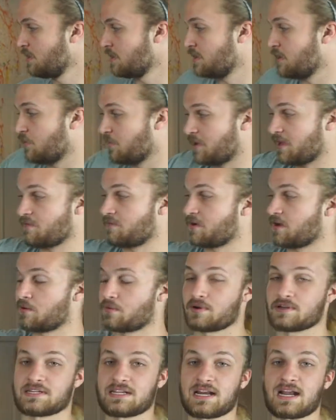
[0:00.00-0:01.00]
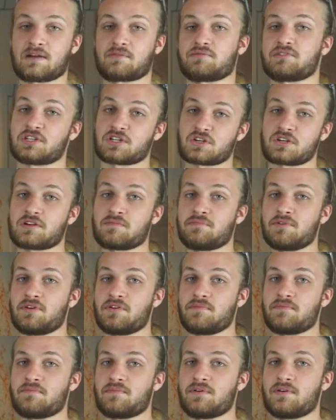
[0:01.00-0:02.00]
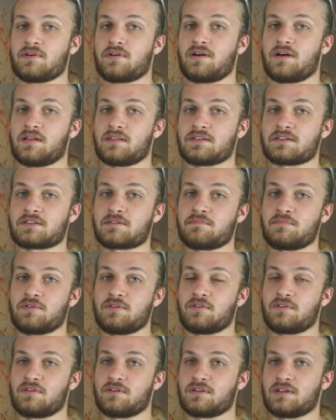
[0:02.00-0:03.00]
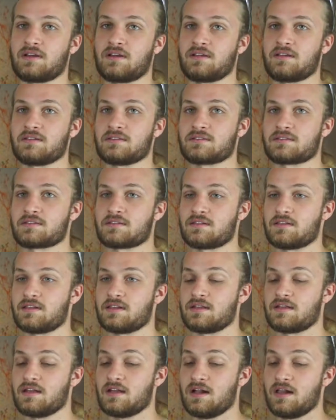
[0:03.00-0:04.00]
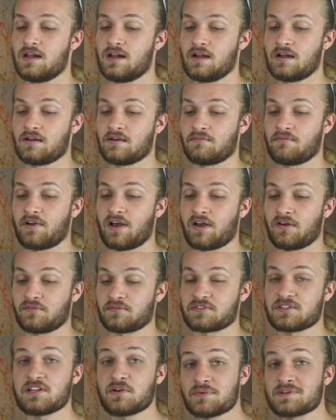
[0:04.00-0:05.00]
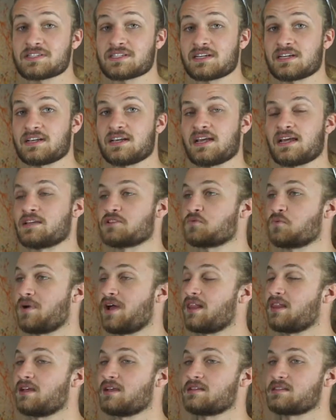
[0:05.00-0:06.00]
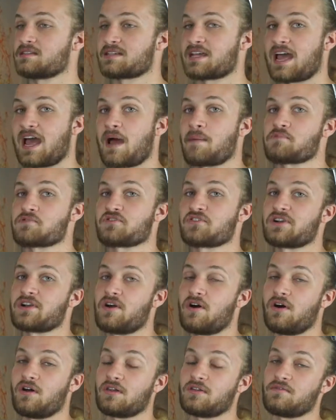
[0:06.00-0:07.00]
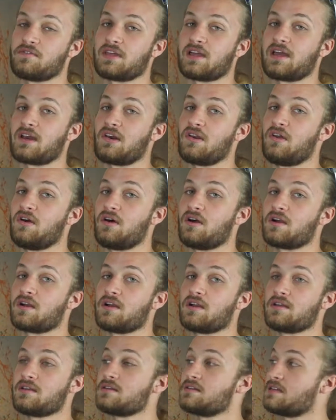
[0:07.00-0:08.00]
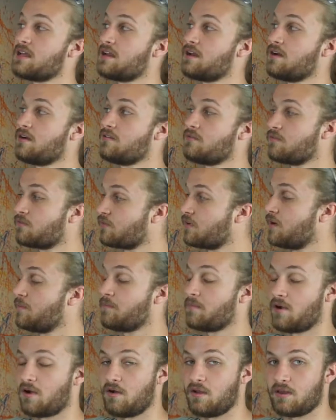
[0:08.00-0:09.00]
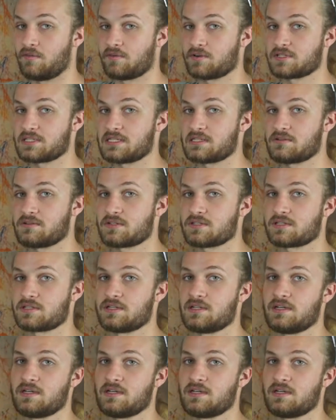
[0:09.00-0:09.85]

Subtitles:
Here we have our data acquisition computer. This computer does the valve sequencing as well as capturing all of the analog data from all of our sensors.